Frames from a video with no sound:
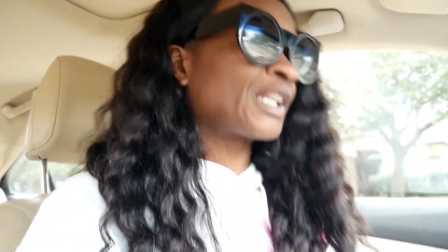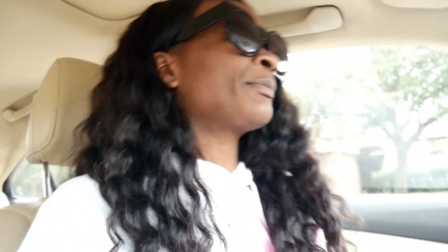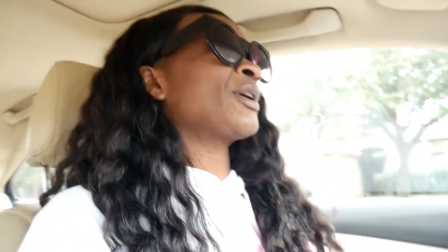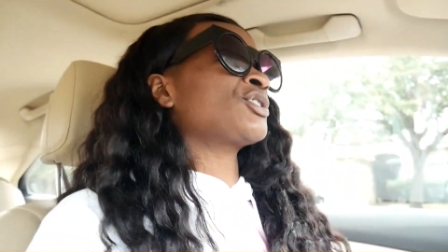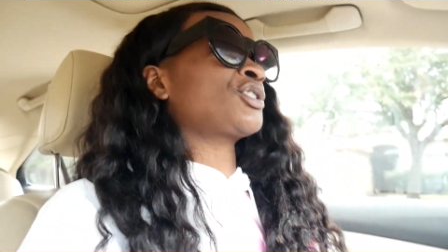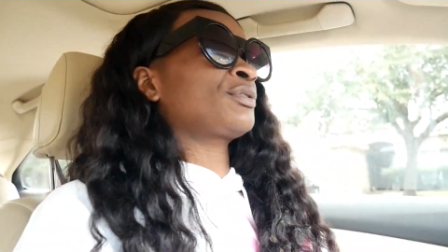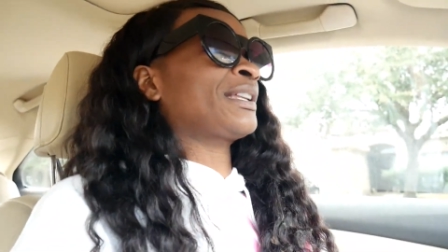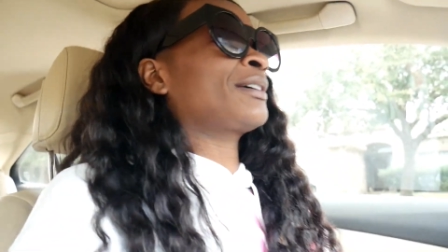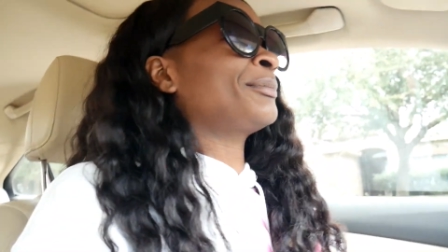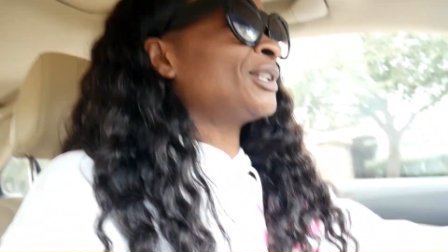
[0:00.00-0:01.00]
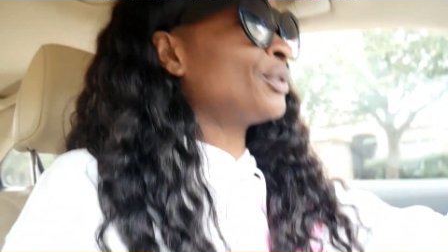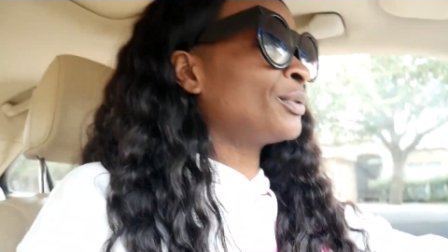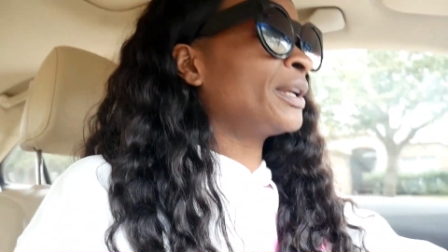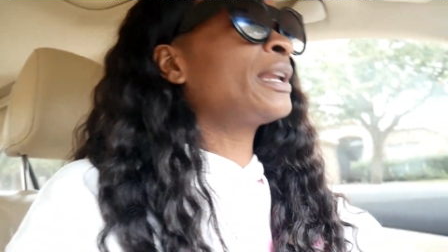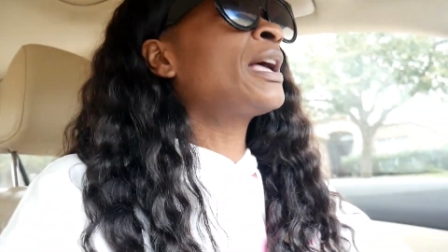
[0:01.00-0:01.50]
Marshall's not gonna be
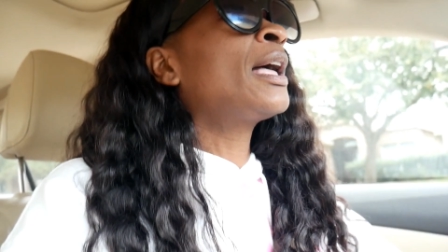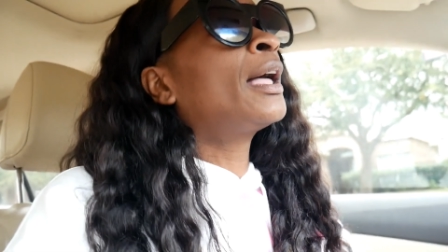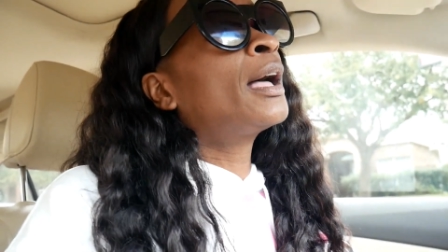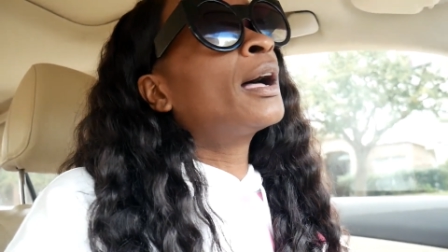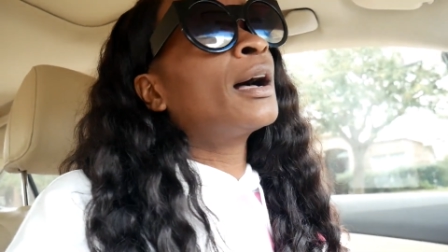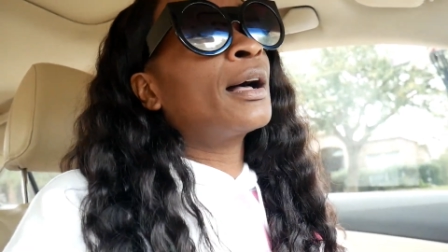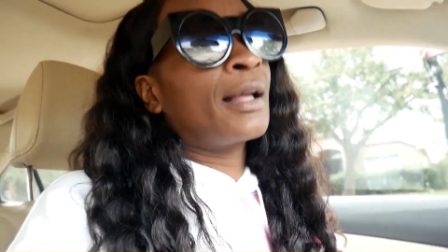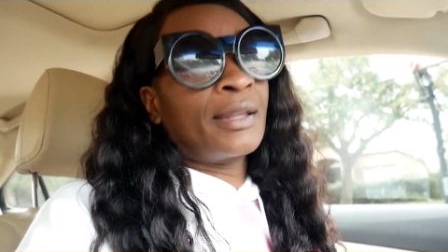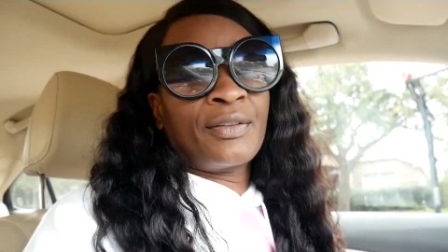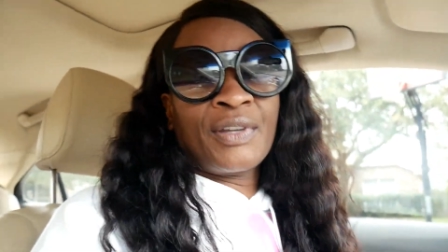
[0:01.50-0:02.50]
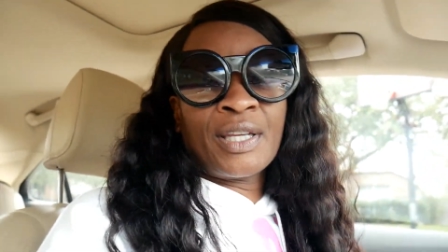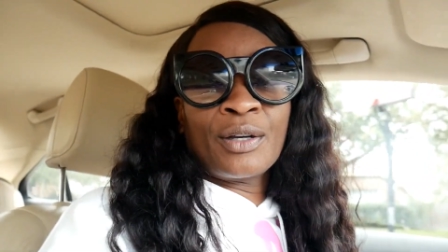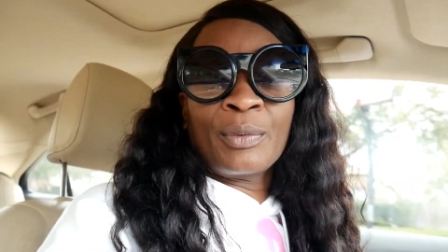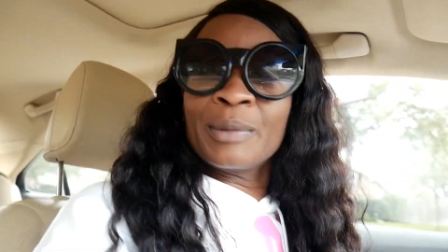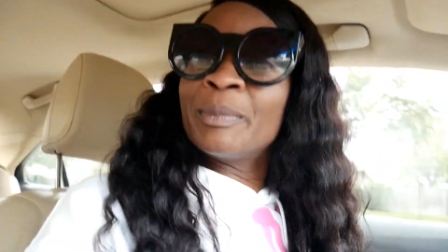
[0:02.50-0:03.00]
doing the
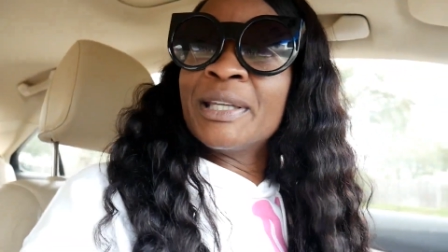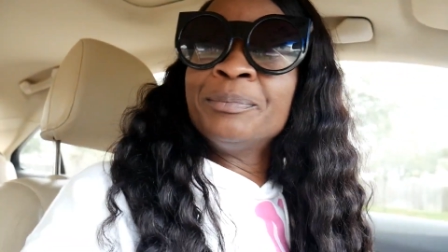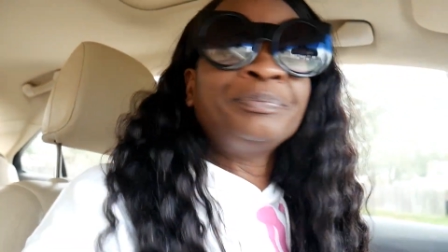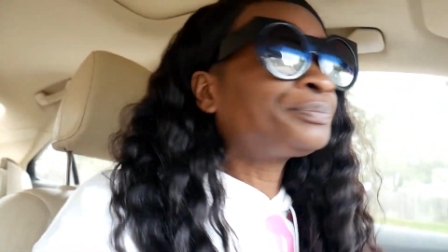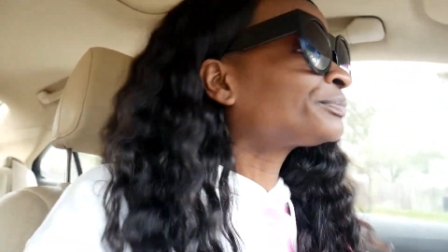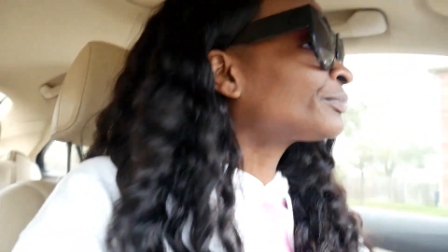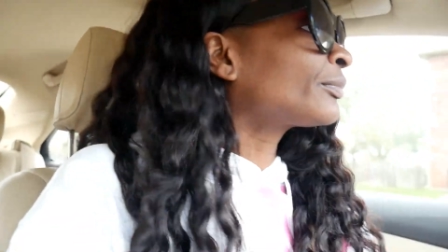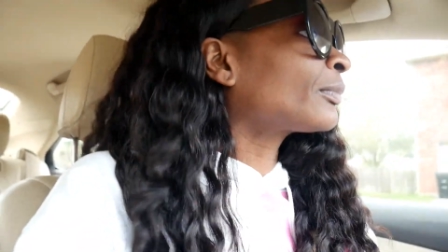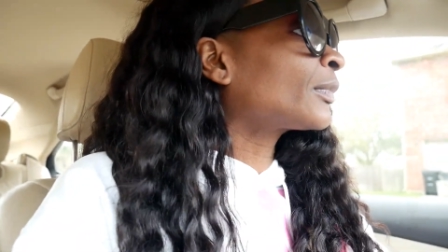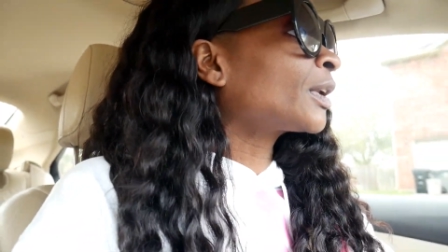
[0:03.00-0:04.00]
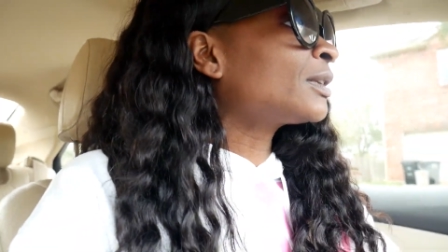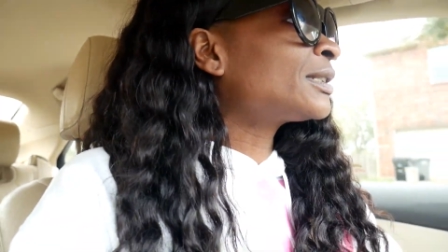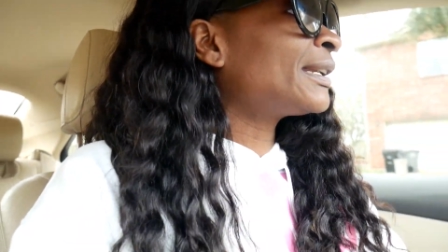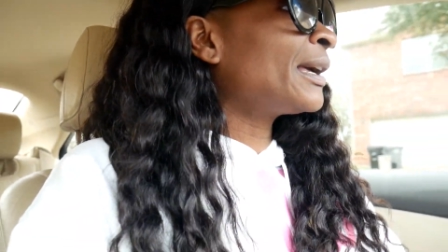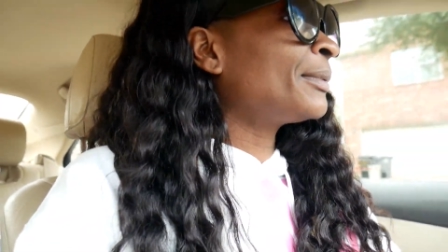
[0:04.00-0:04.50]
video with me
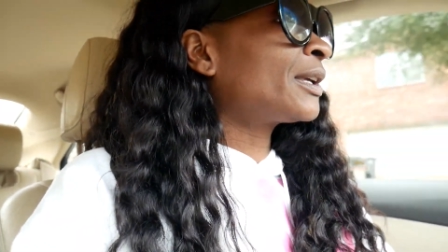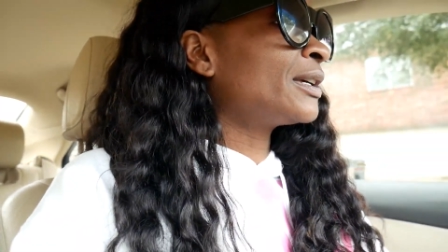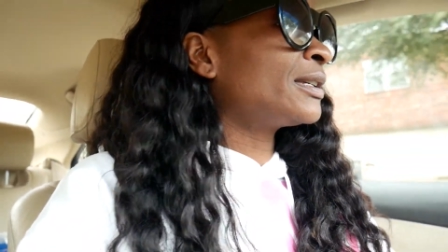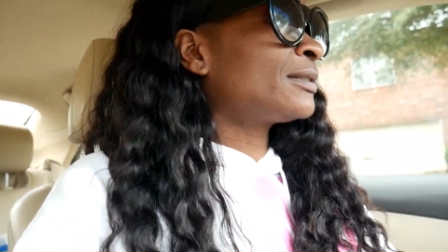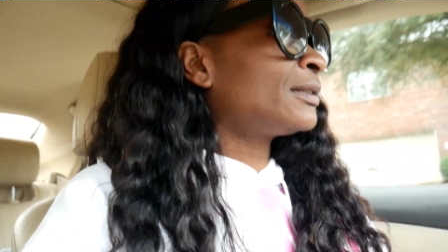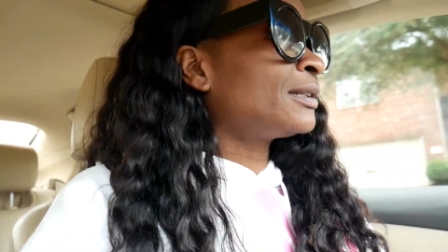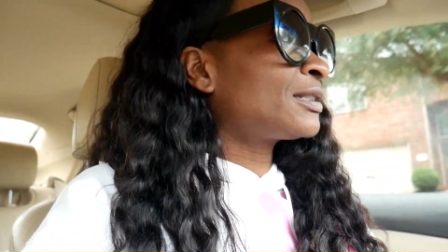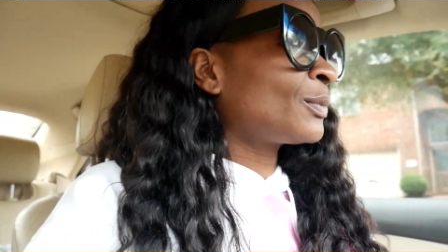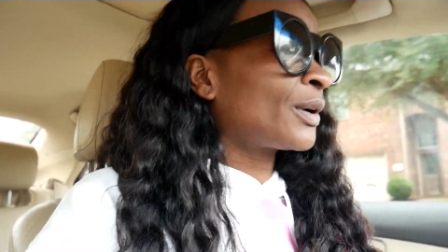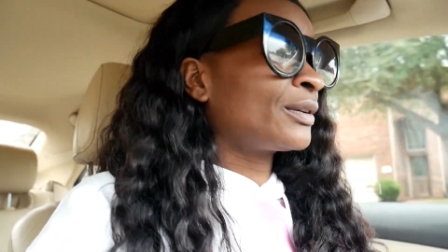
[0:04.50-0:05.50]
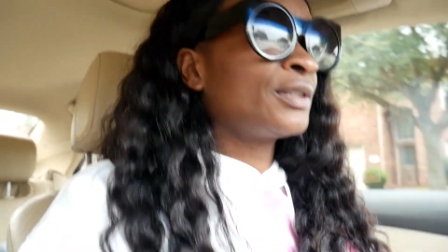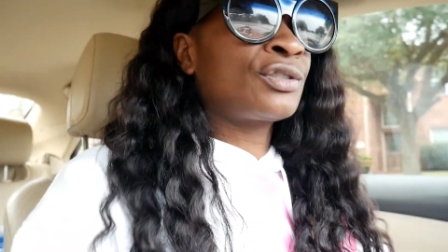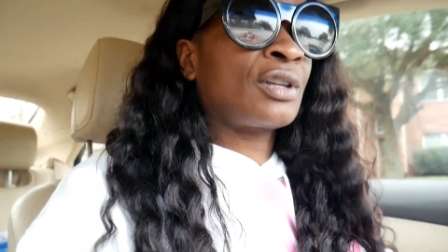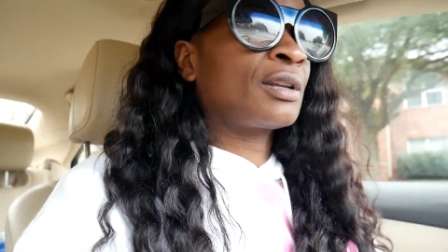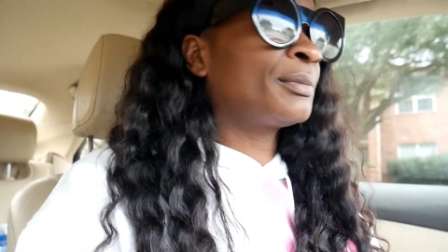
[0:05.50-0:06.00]
today because he needs to work on
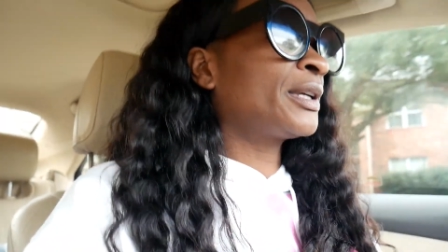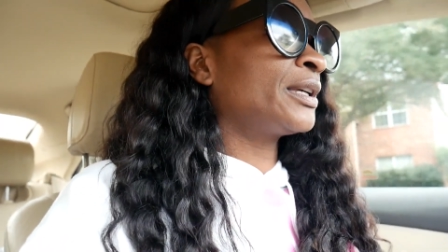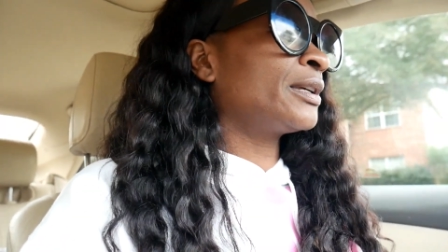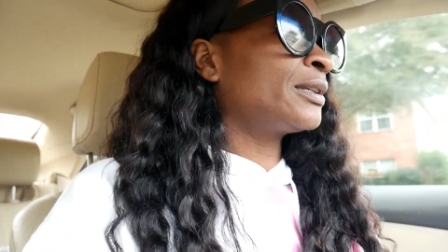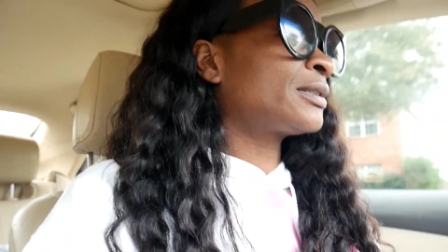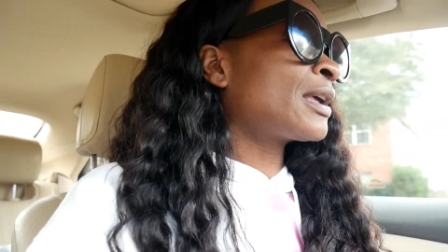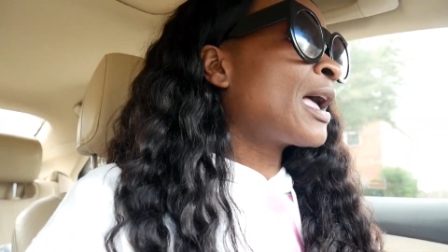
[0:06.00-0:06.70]
his channel, because